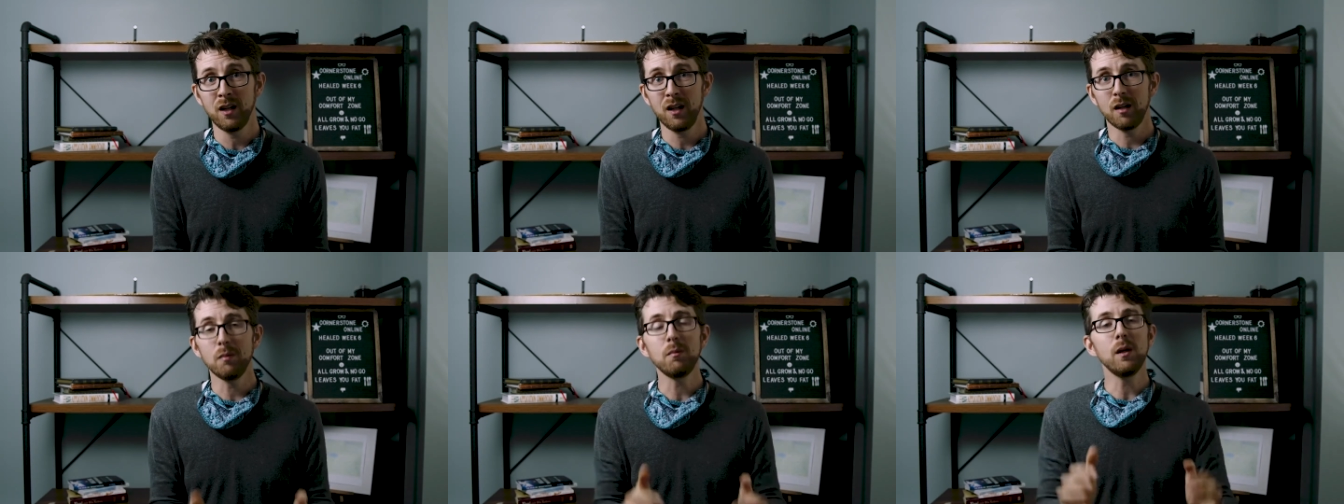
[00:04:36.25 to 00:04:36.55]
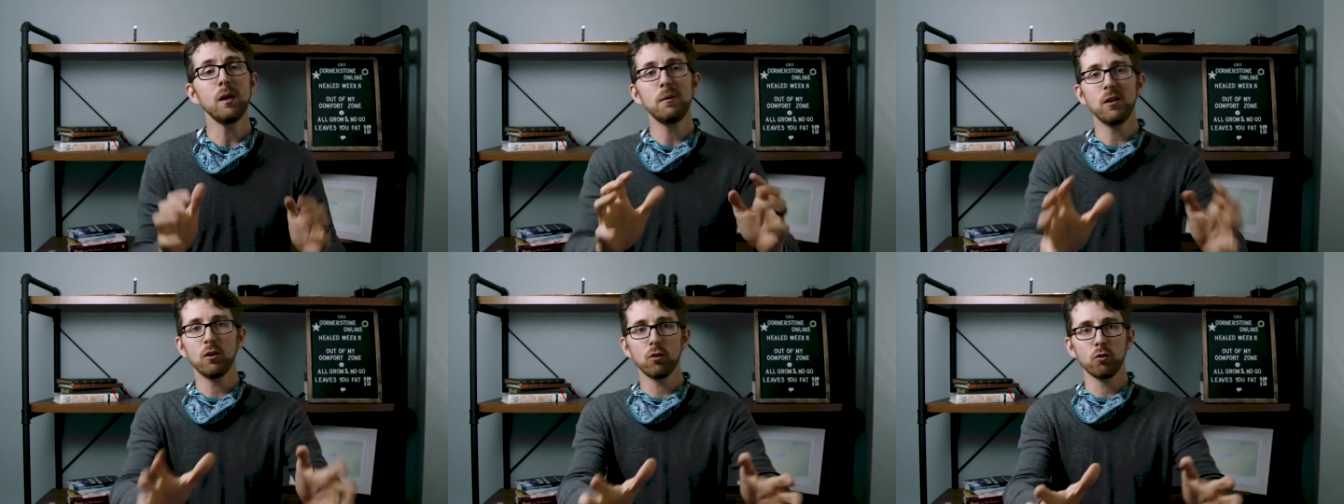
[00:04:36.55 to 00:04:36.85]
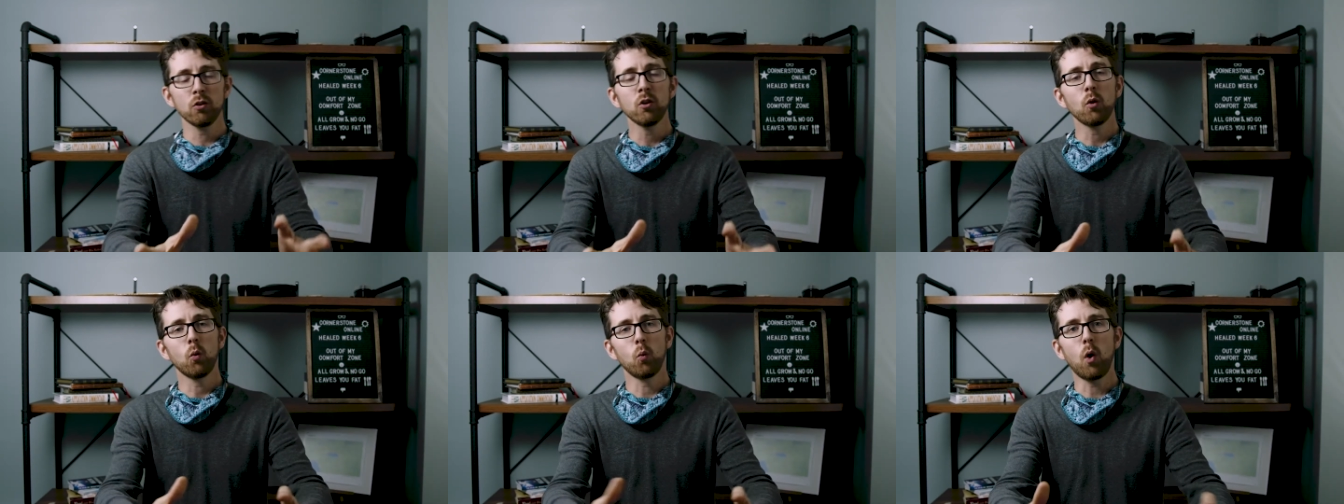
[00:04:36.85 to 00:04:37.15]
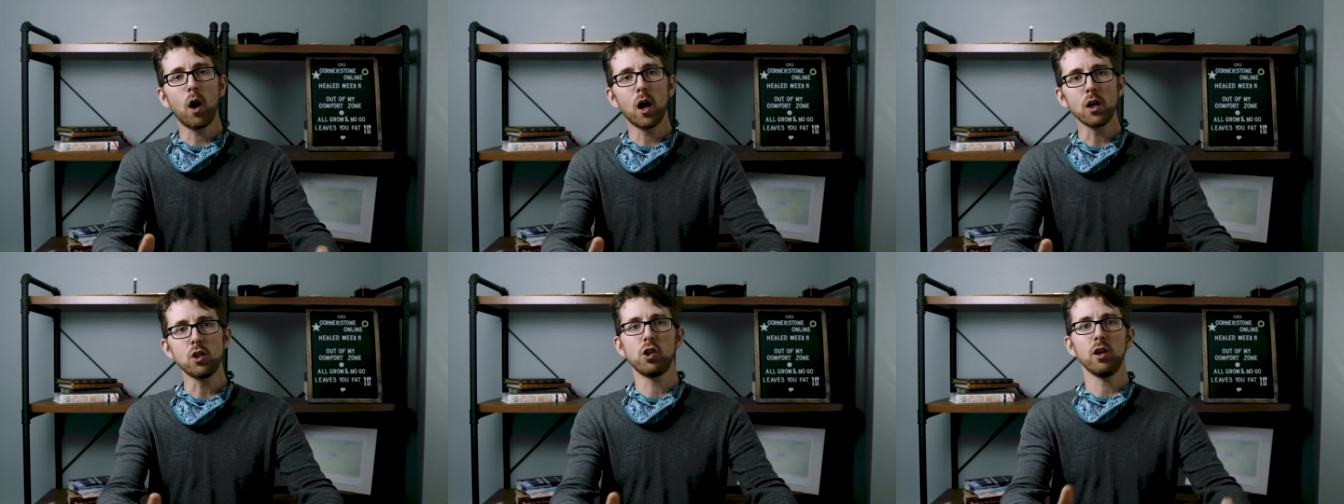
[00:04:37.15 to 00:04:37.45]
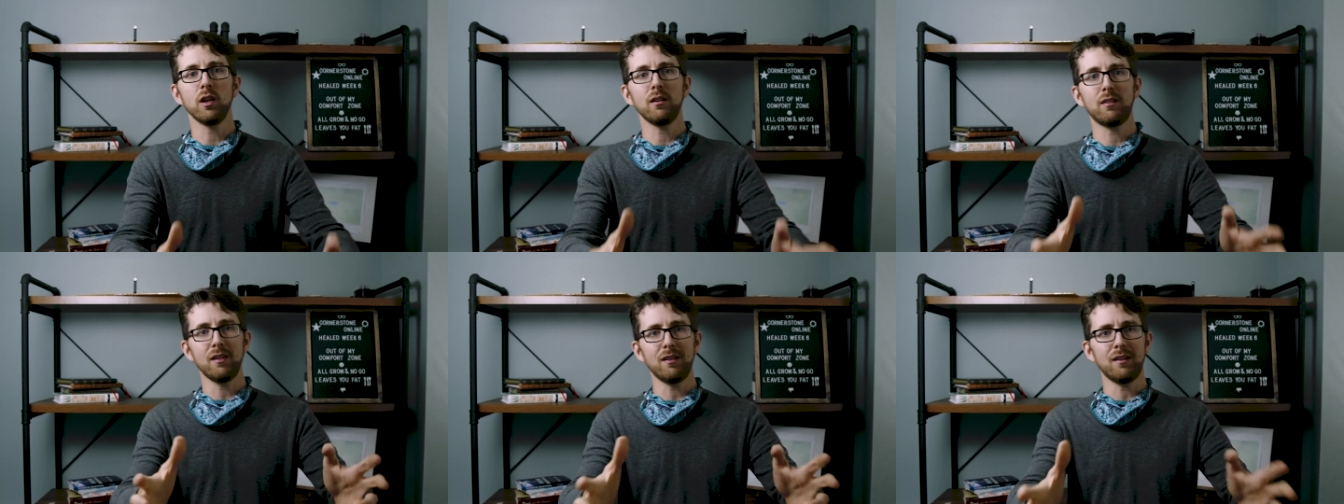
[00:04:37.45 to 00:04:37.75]
And maybe you're
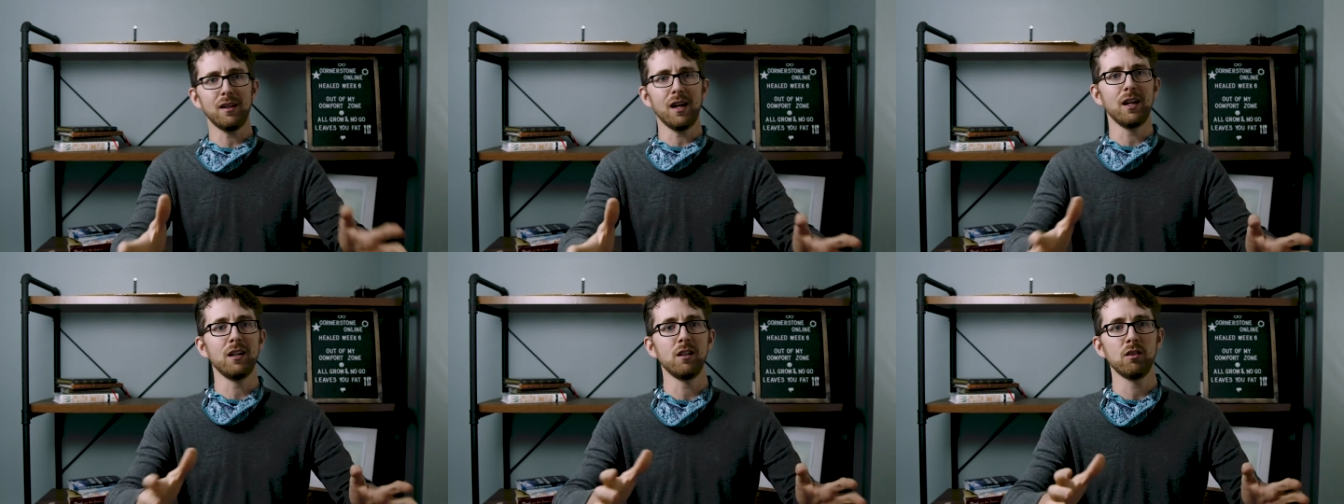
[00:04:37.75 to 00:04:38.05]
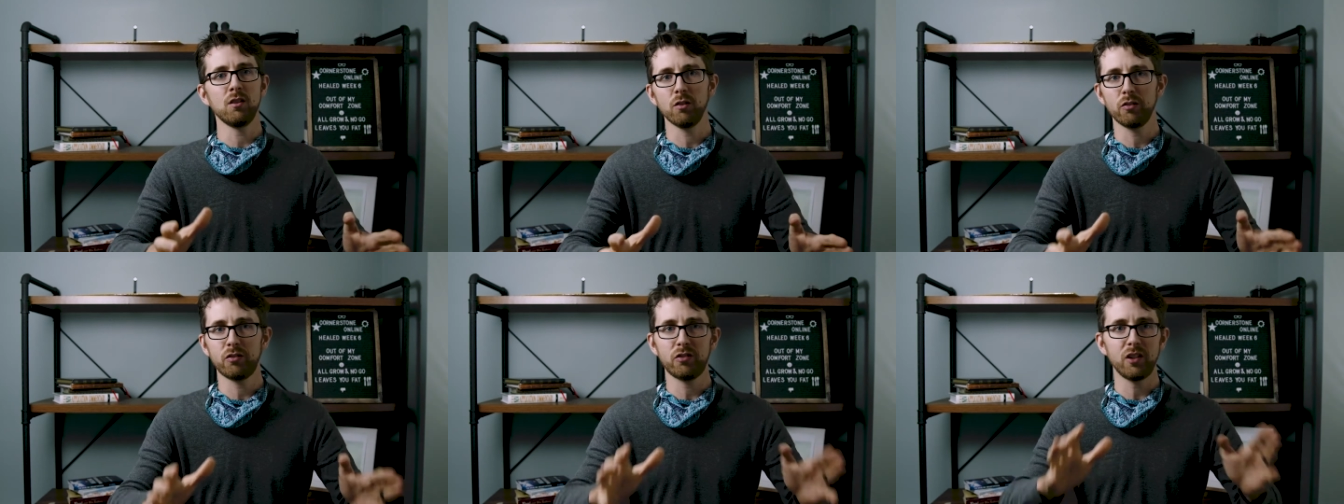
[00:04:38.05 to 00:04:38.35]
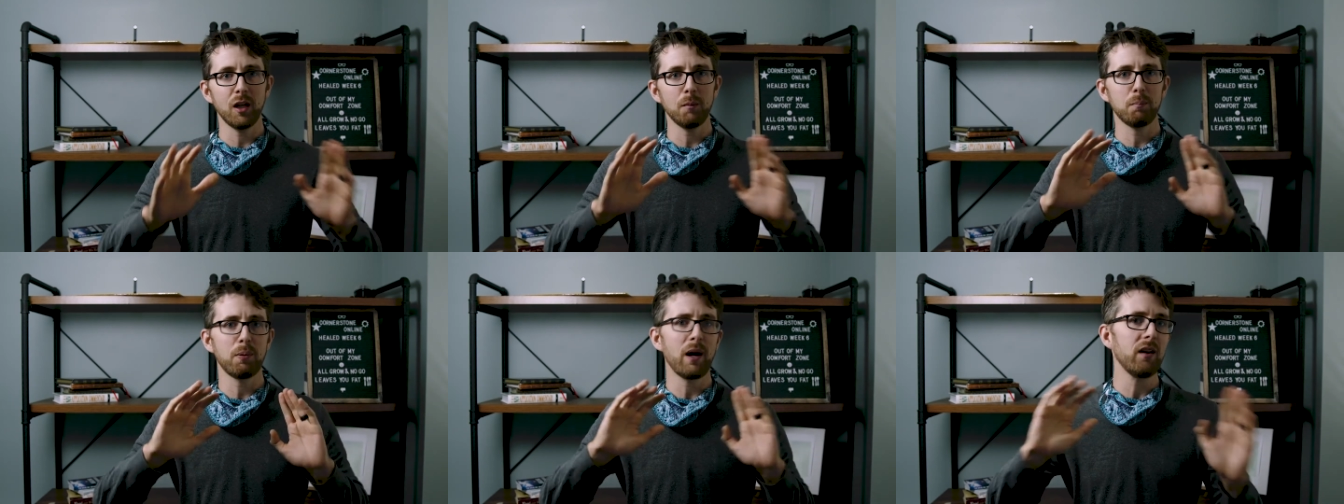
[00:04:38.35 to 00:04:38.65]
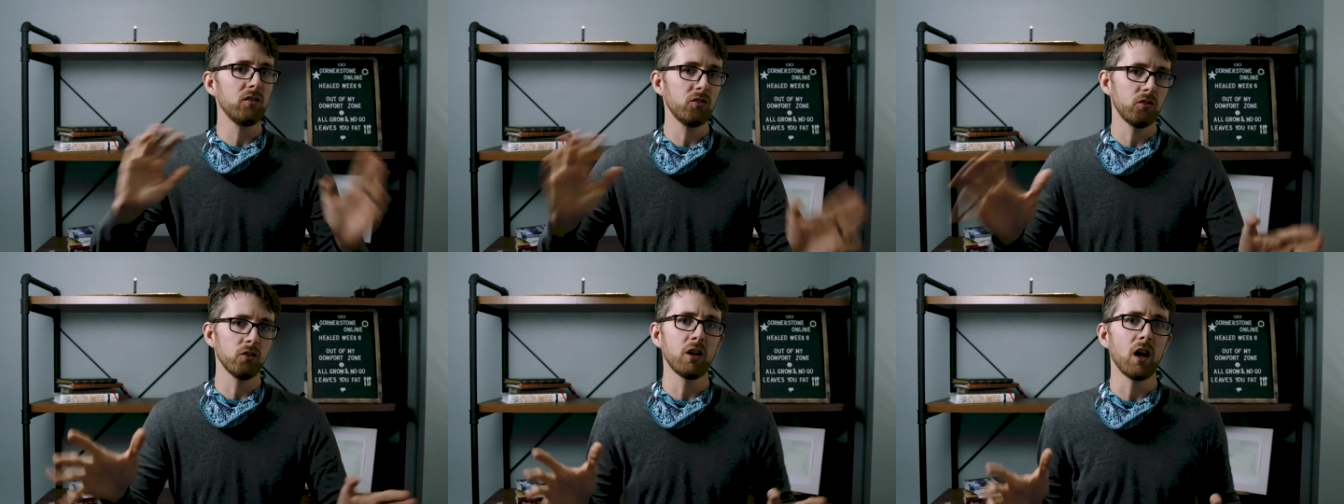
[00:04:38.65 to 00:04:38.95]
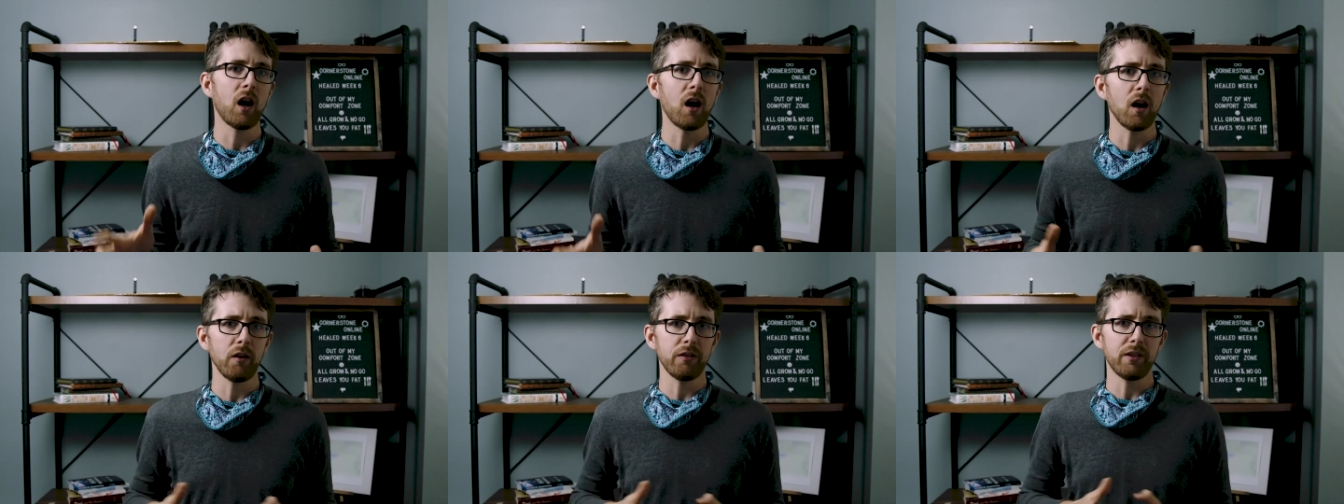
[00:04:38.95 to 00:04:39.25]
watching today and you're saying, Pastor
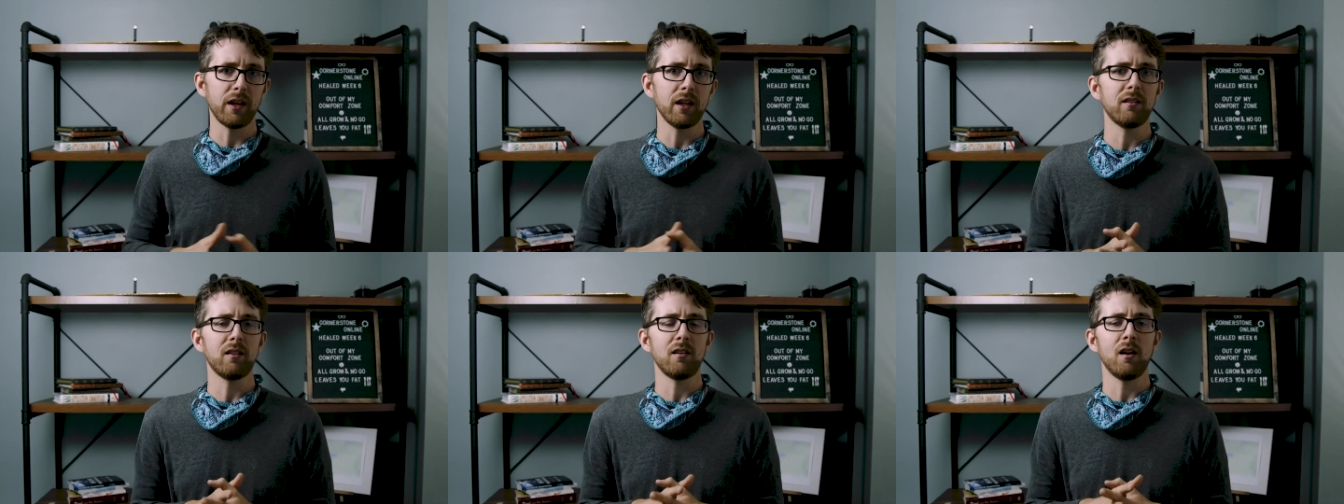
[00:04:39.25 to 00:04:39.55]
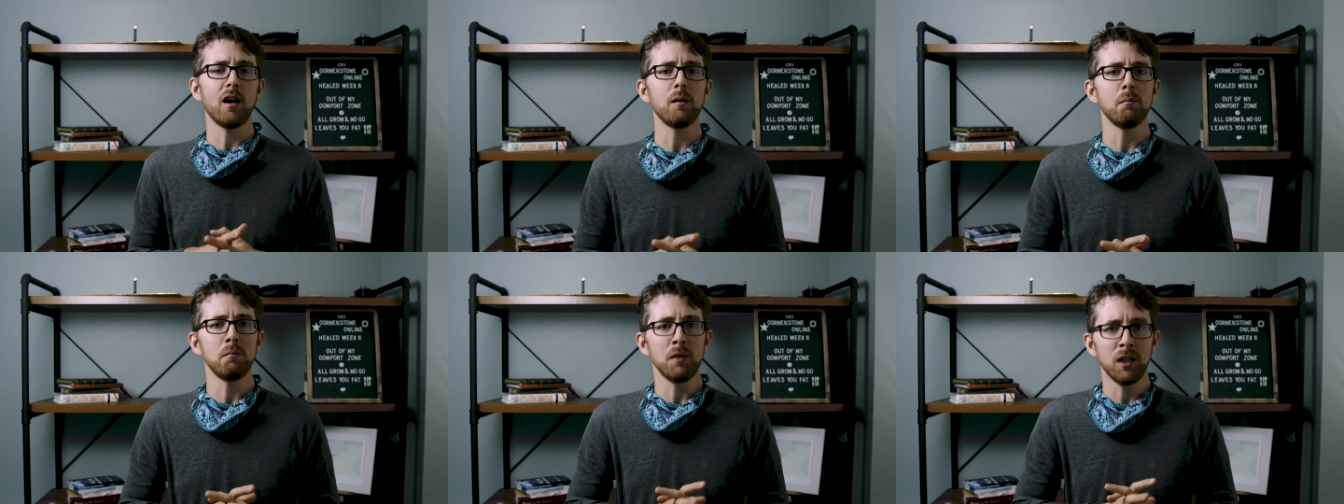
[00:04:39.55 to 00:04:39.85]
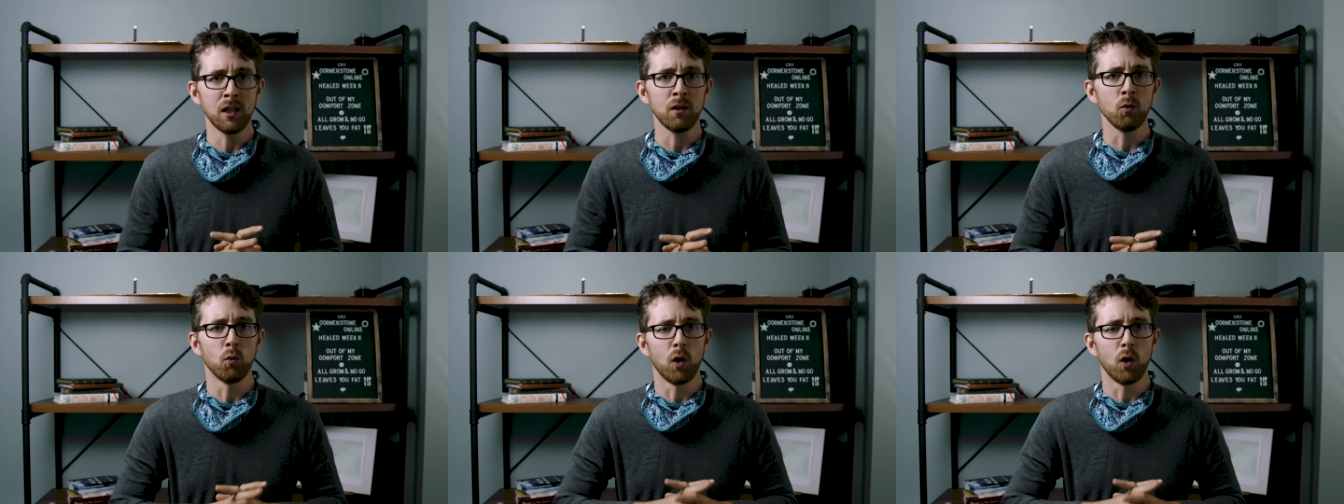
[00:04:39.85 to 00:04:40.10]
Kyle, that's not me.